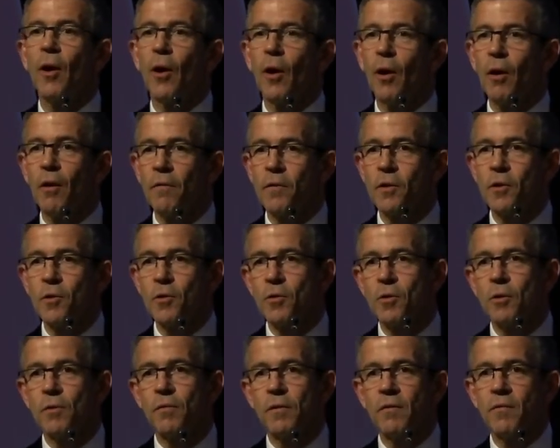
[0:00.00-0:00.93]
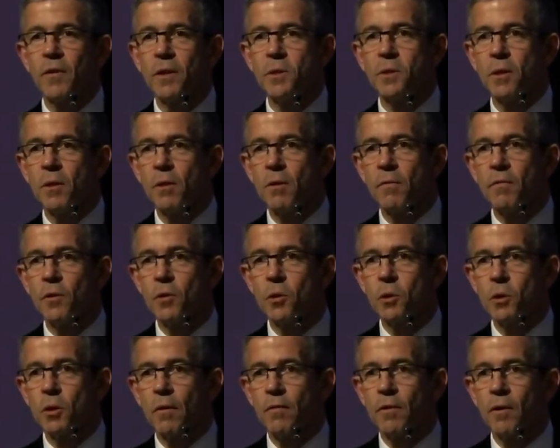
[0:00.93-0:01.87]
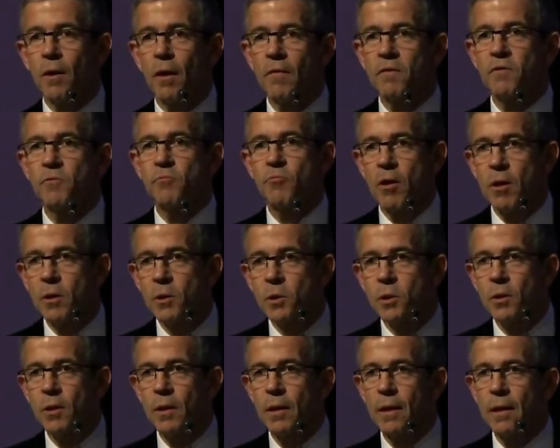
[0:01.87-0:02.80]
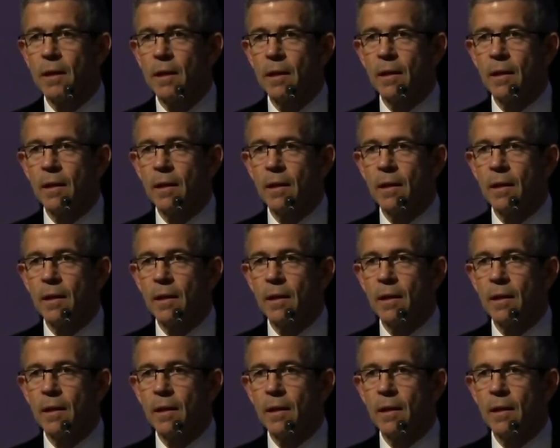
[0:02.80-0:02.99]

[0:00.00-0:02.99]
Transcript: all of you who've invested in the future of your offsprings.